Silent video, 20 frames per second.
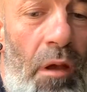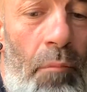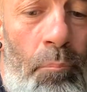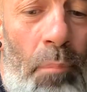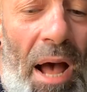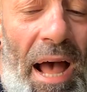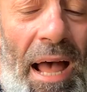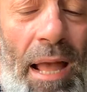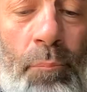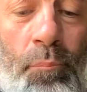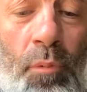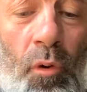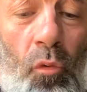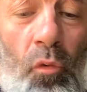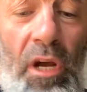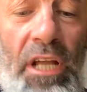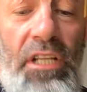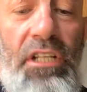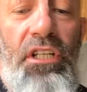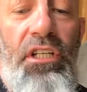pipe,
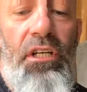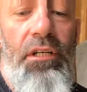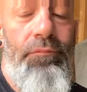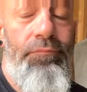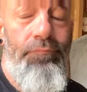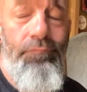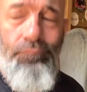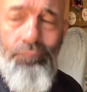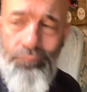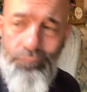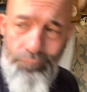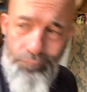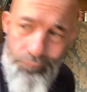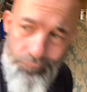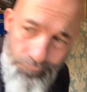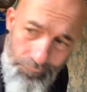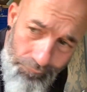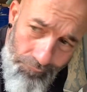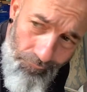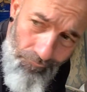which
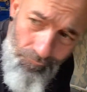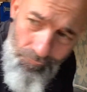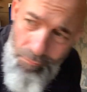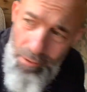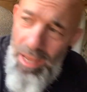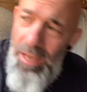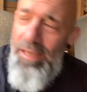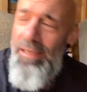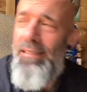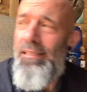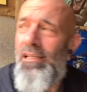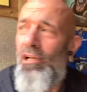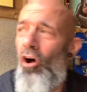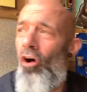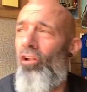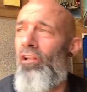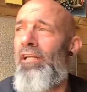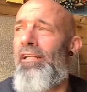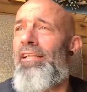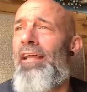is
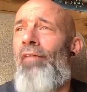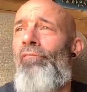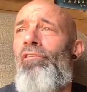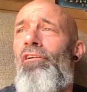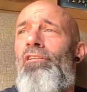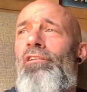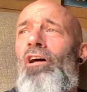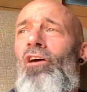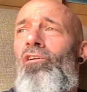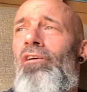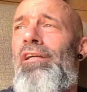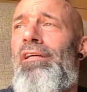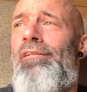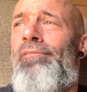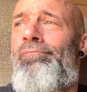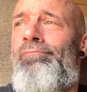called the Devil Dog